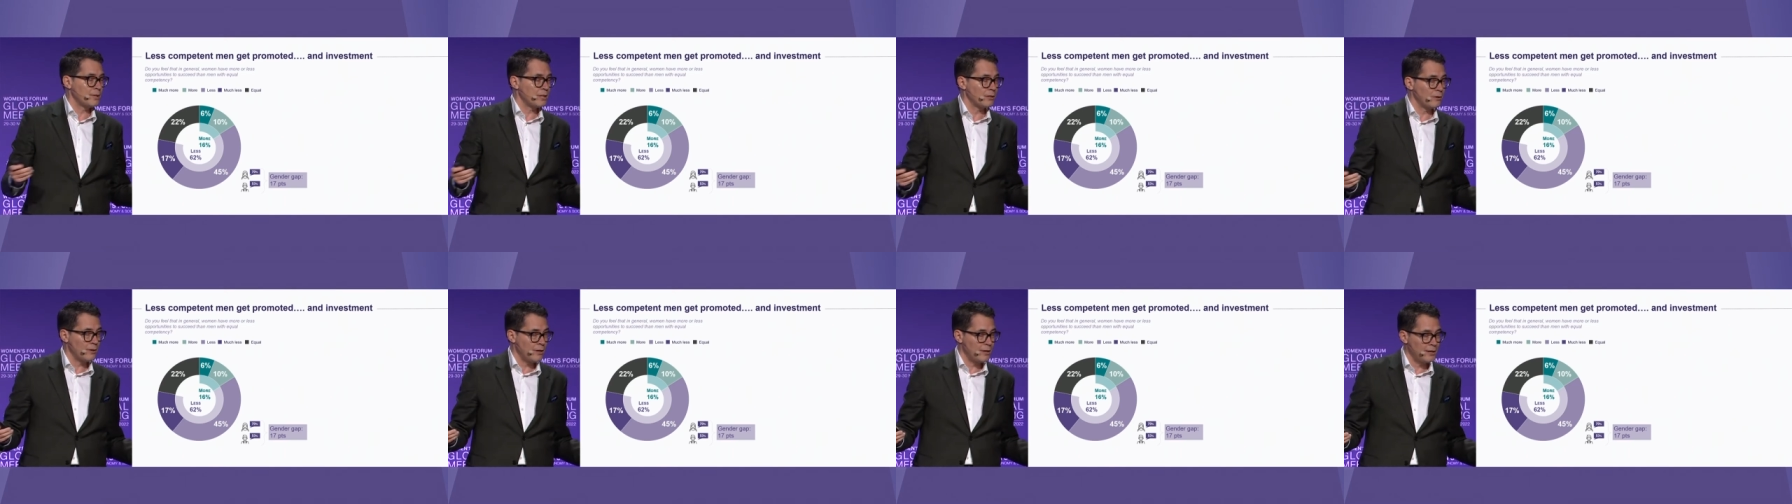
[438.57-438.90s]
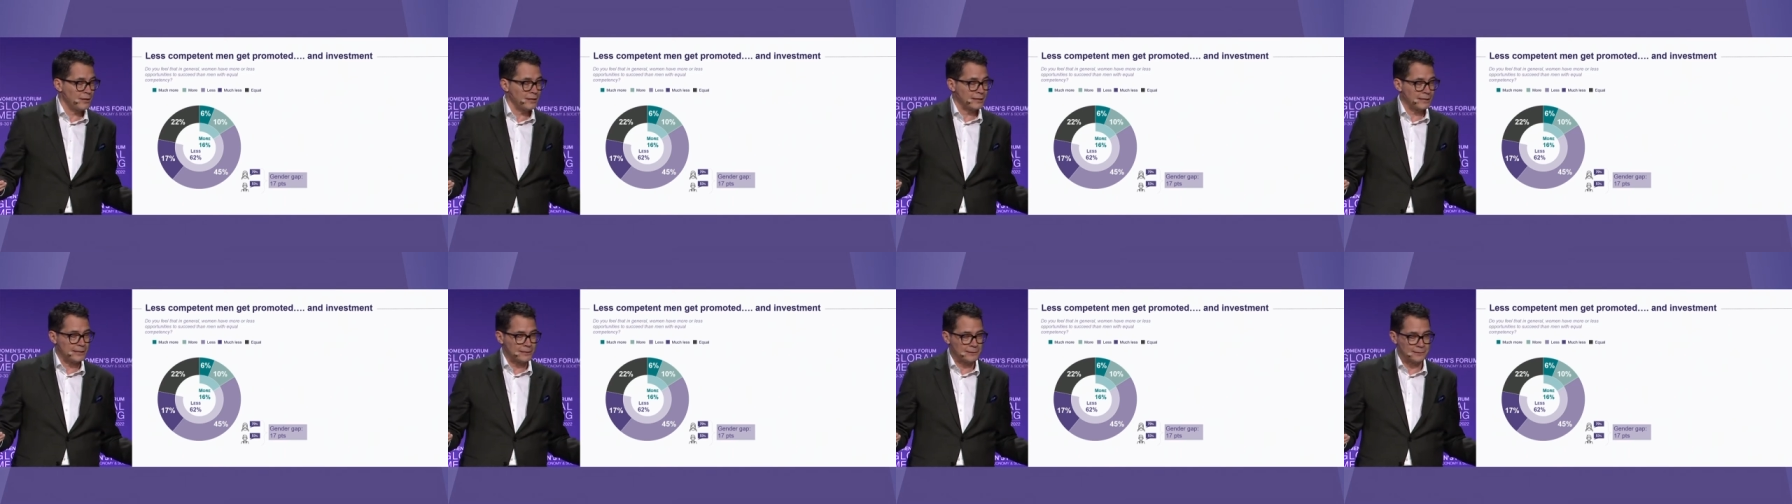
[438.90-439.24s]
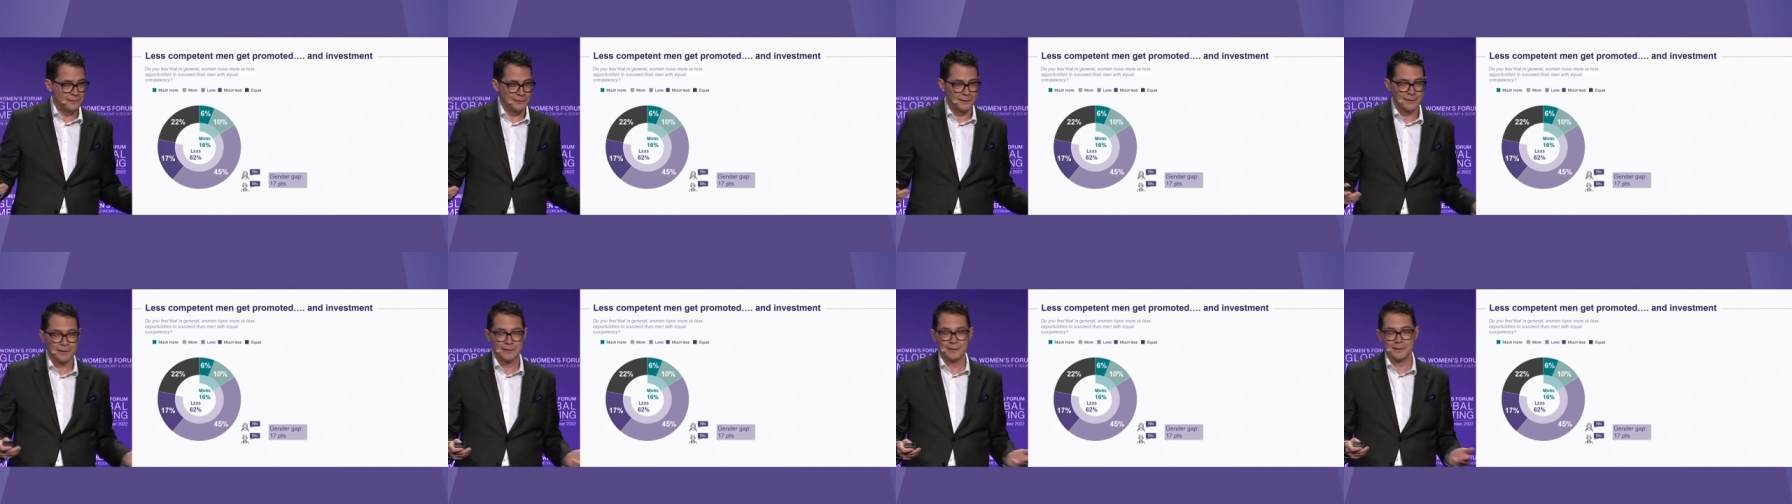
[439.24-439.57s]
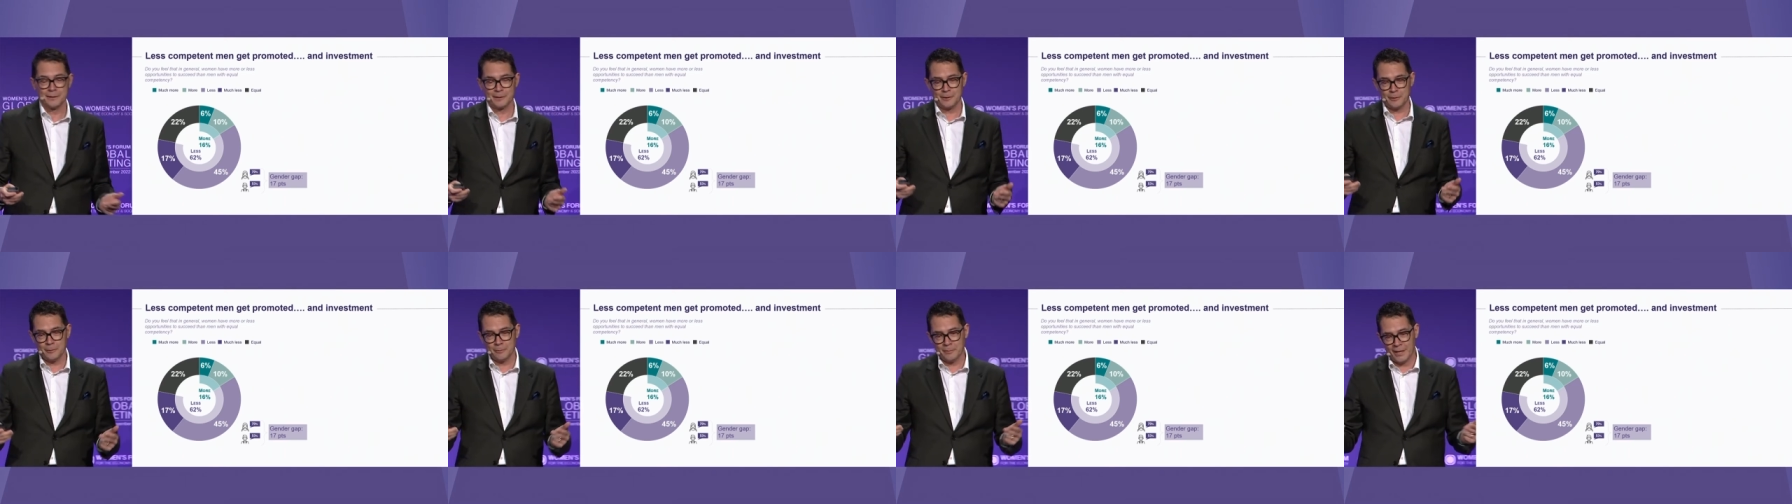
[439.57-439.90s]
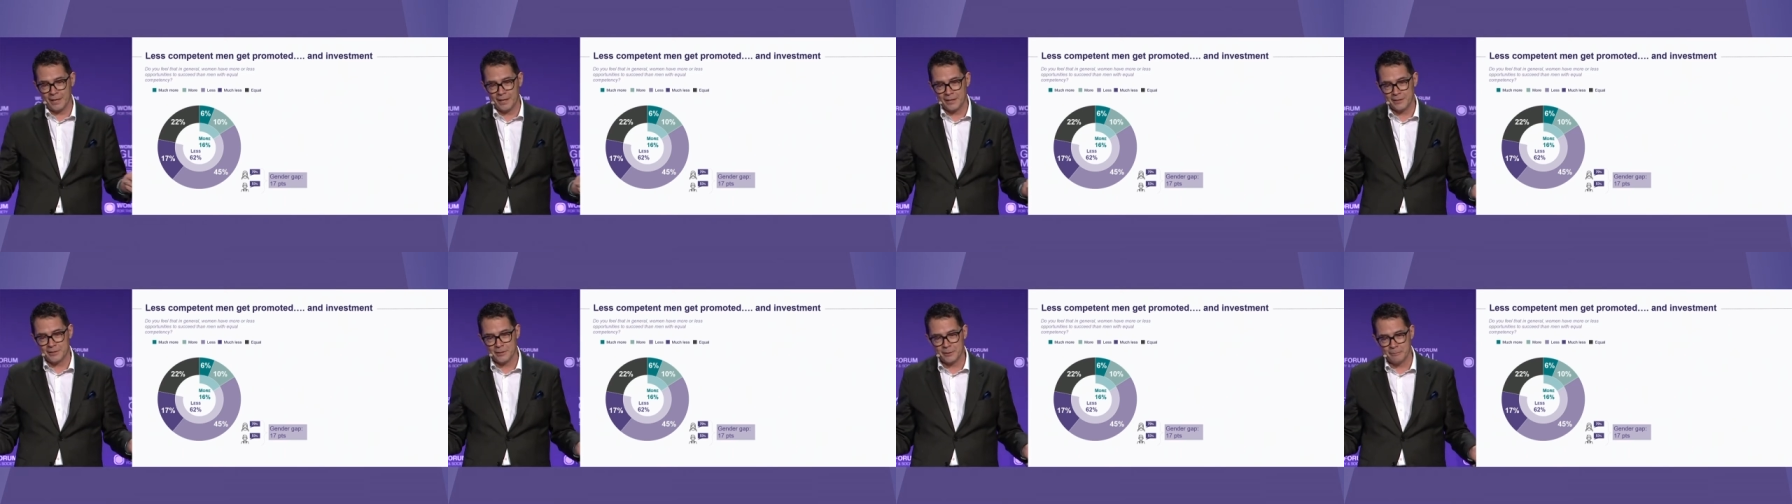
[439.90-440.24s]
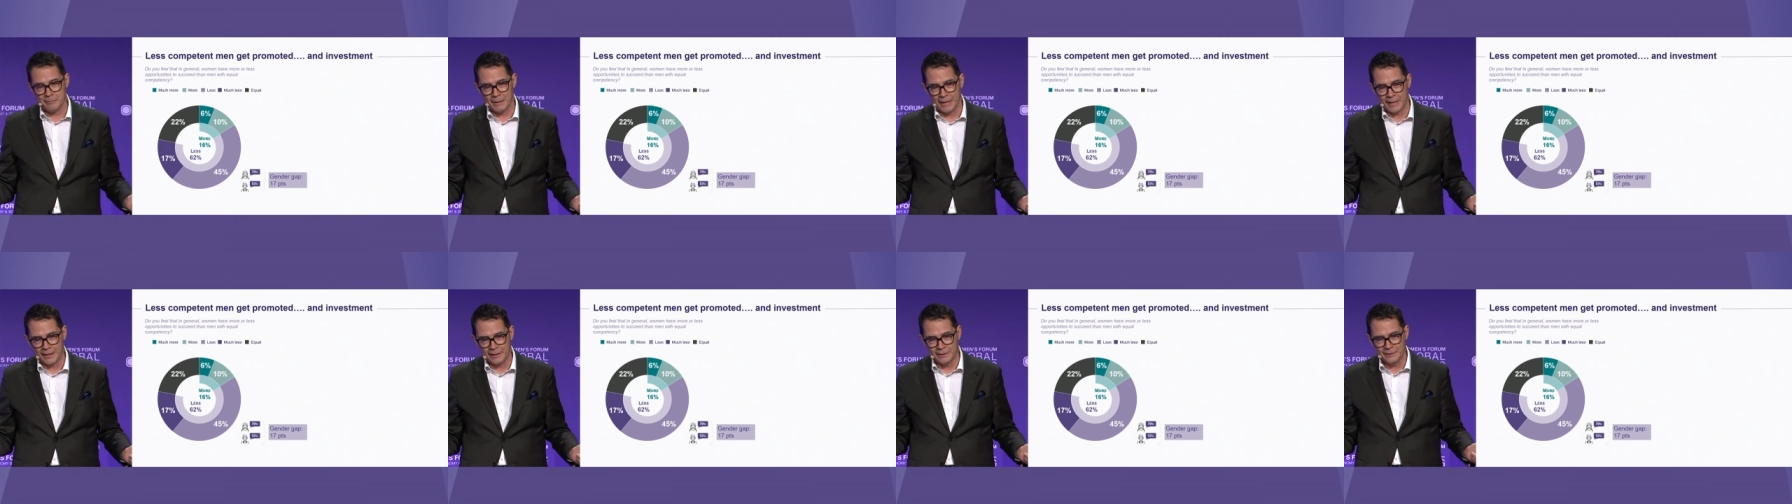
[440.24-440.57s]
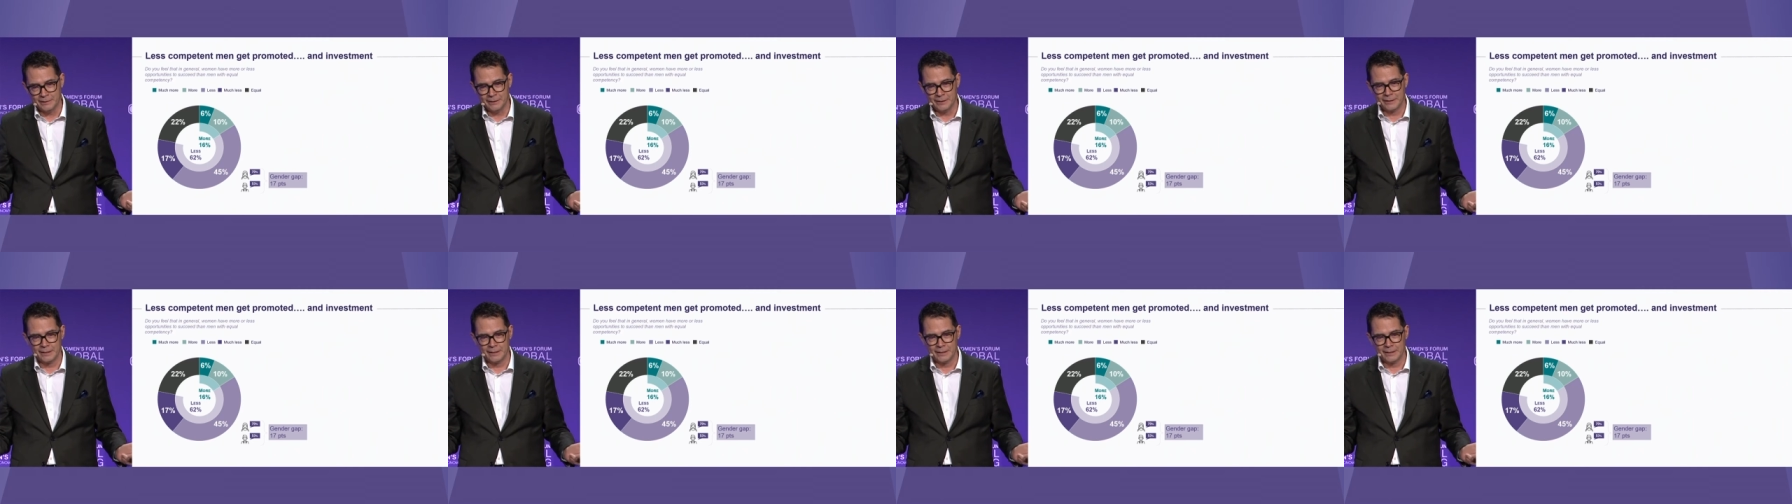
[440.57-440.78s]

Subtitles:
are earning compared to men,